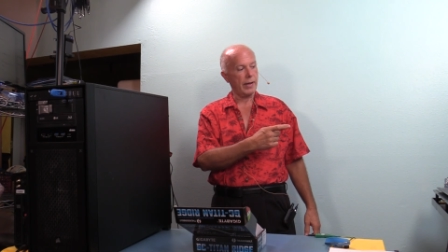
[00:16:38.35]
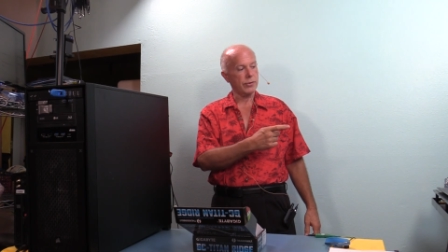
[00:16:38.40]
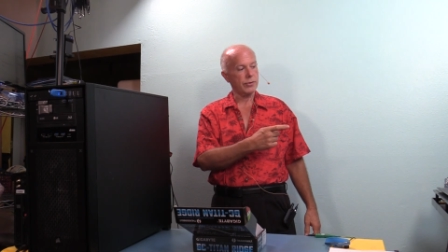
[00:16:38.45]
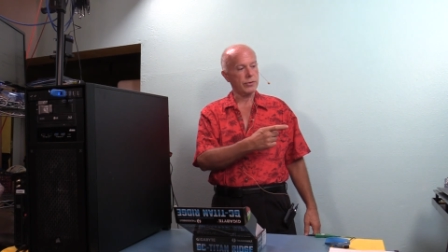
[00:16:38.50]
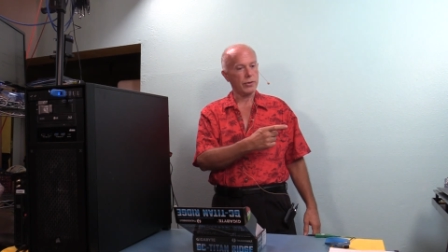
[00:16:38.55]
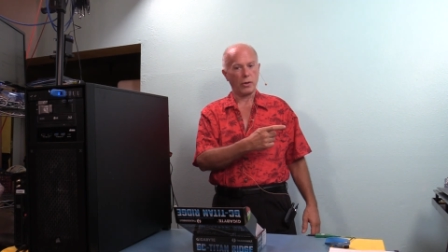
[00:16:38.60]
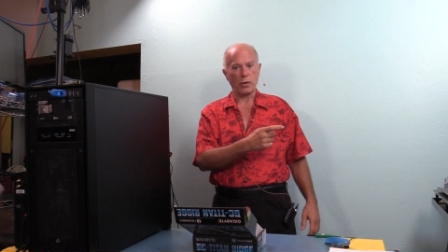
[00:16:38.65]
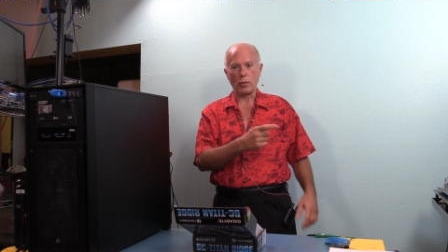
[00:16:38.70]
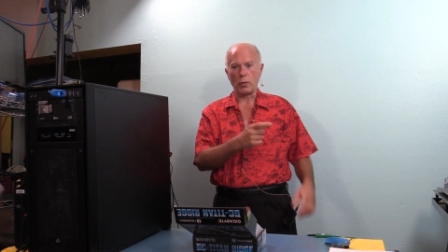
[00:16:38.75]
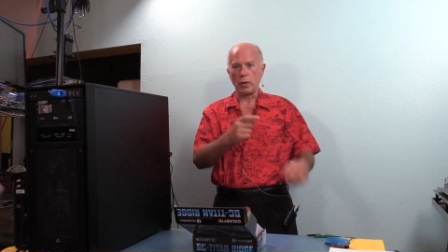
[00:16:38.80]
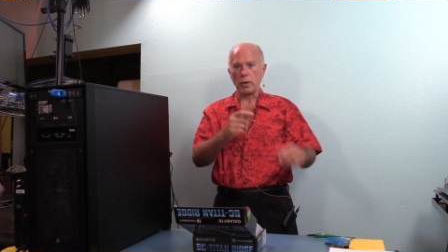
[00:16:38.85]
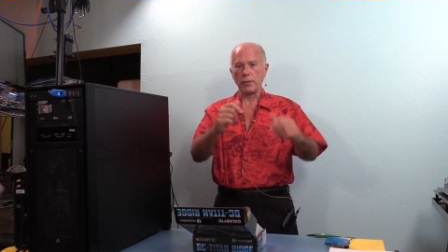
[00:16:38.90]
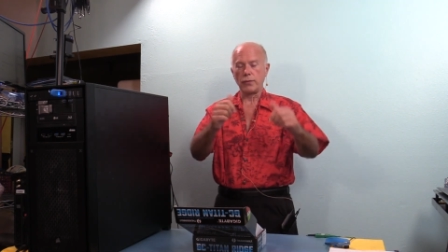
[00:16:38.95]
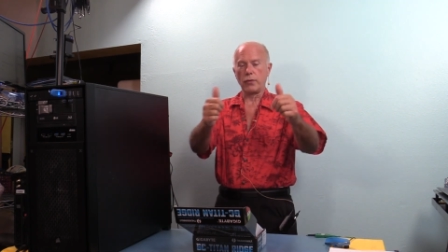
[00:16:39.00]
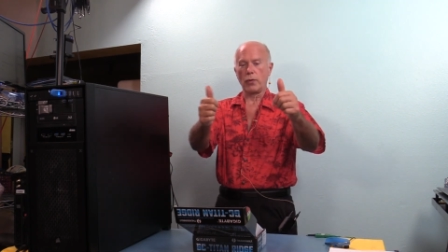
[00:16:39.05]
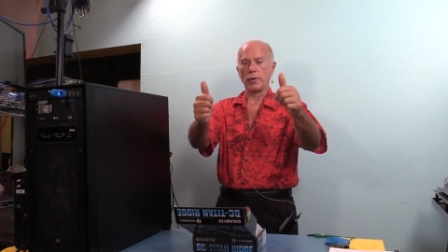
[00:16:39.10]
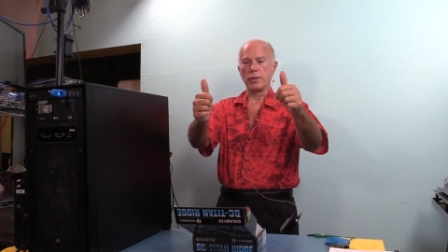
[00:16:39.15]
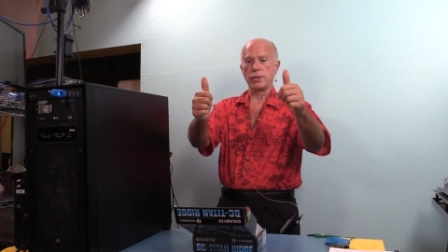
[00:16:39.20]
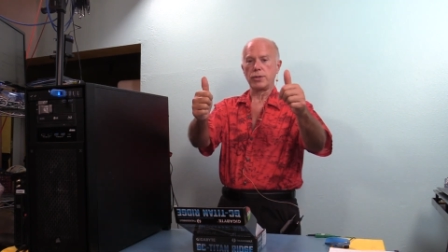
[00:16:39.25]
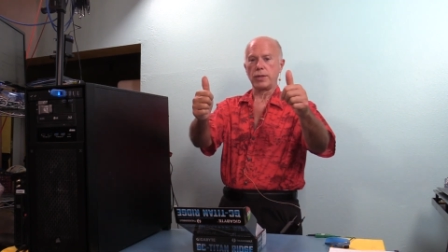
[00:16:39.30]
So we'll look
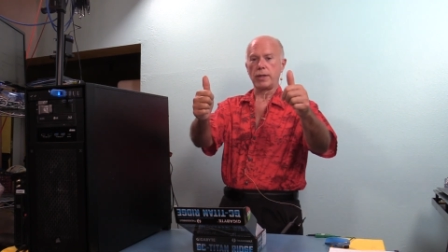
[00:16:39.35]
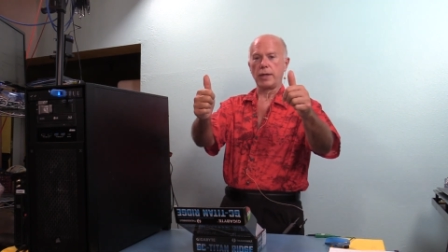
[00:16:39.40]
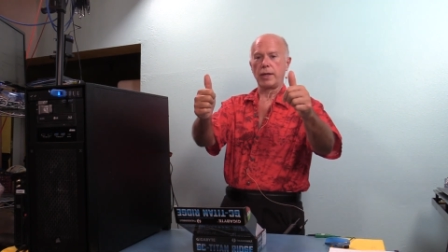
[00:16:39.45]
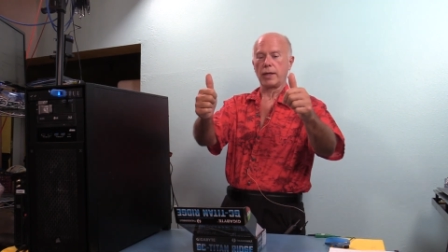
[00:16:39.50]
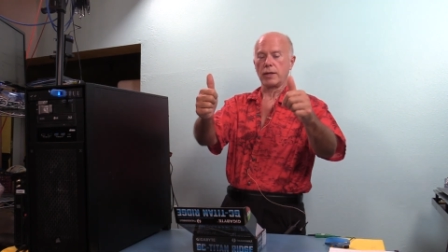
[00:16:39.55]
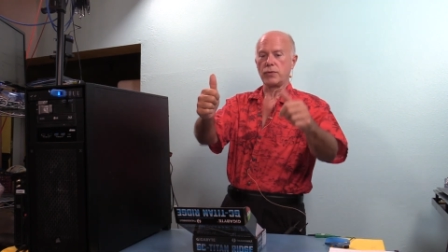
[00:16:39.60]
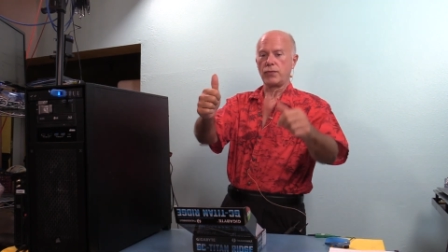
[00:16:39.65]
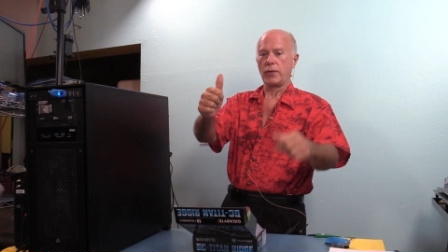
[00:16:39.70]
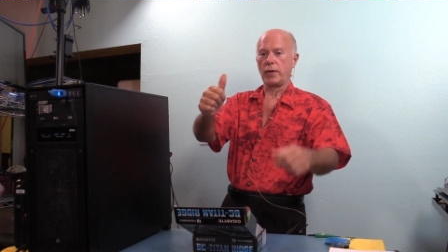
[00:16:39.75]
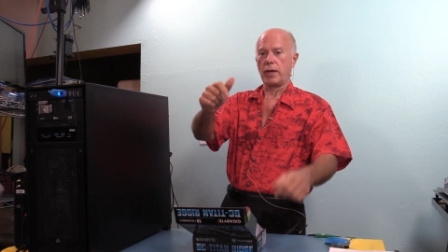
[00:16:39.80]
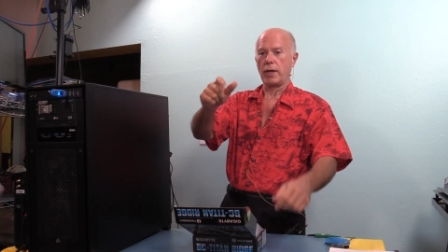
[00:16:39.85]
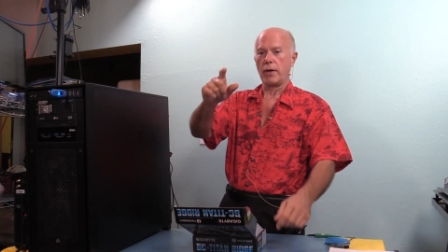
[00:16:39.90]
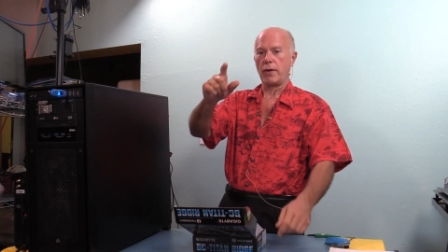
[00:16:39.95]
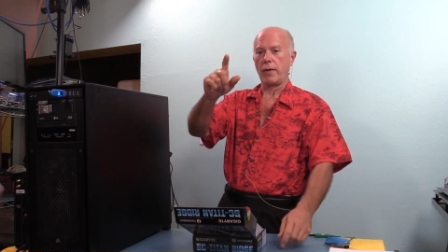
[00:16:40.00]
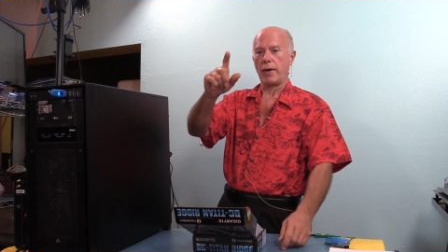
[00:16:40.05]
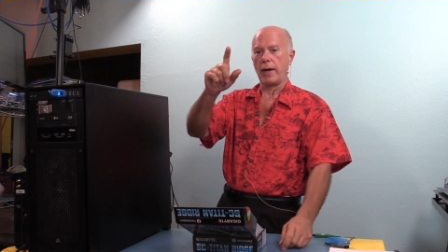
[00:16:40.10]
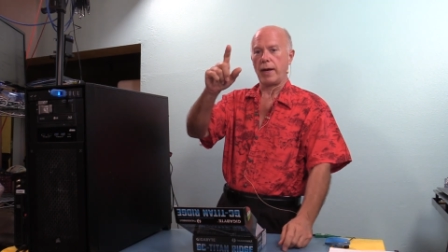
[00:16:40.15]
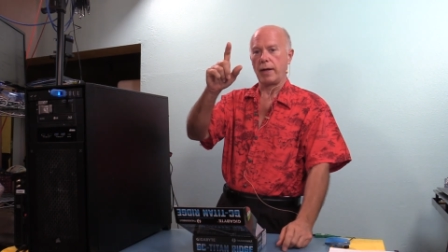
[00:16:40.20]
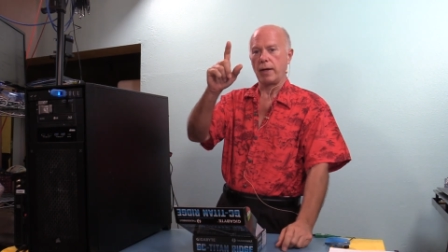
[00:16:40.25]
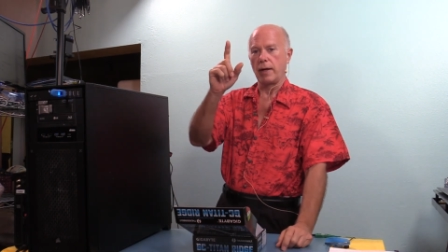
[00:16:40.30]
forward to seeing you next video,
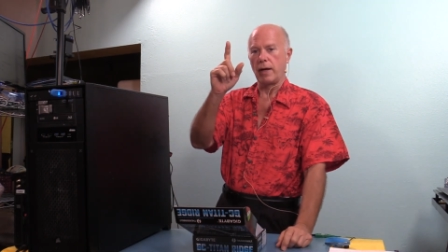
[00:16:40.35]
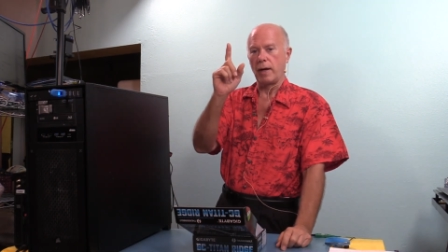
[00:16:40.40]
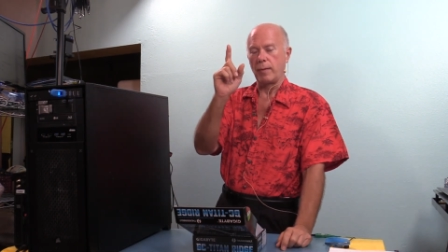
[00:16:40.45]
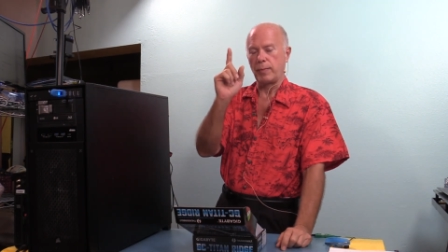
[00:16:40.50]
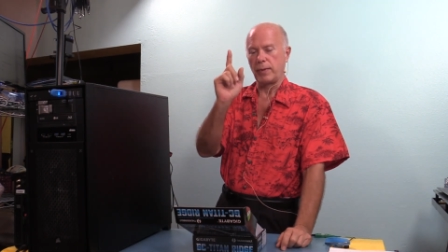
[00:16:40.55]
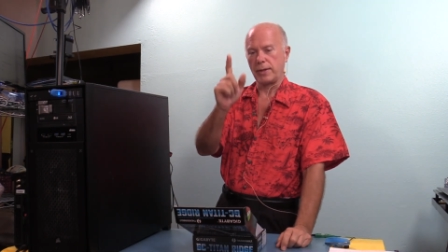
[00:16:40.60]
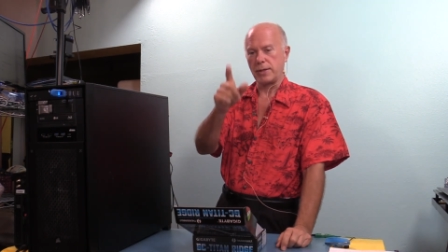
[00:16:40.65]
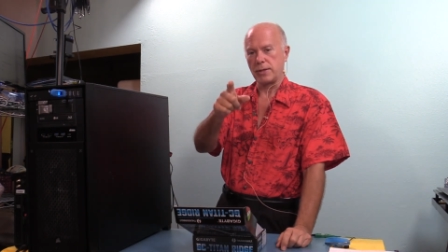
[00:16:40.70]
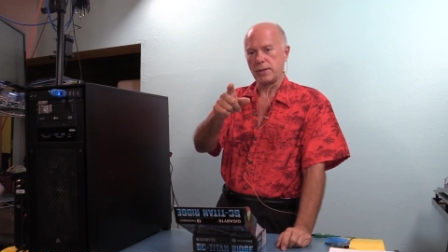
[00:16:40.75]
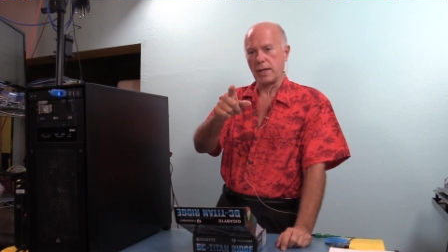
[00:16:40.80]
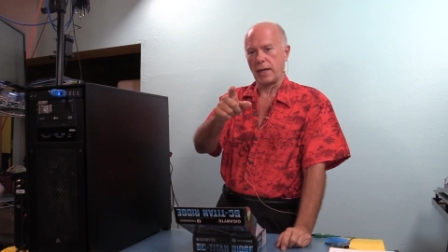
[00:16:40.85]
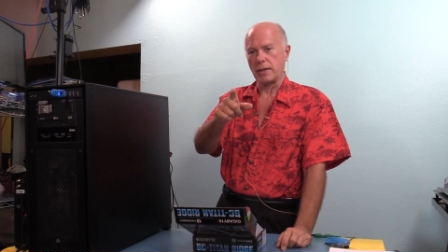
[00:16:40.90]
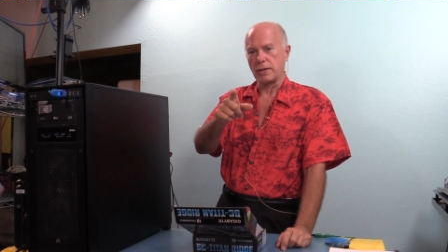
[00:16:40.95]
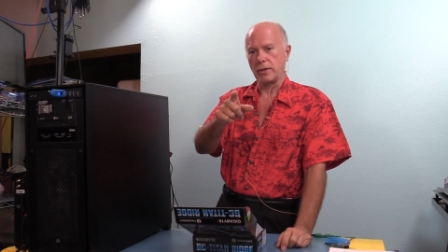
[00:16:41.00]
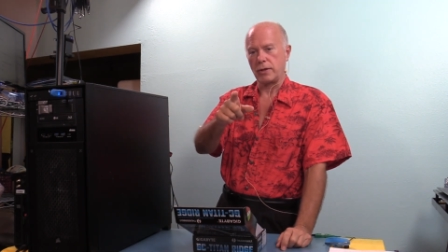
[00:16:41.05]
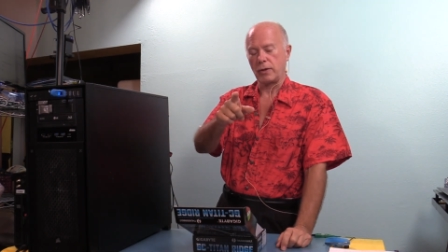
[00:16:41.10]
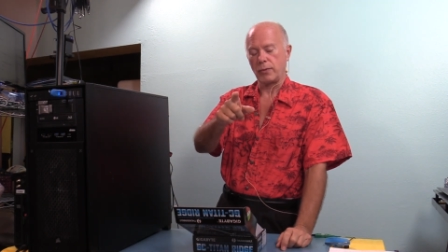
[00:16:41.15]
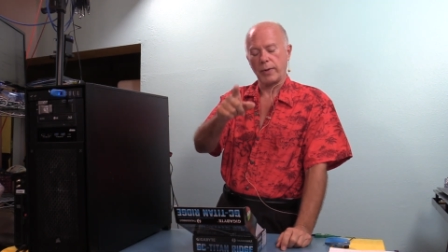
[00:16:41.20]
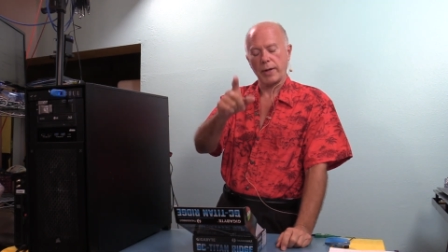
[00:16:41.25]
and uh, please stay tuned.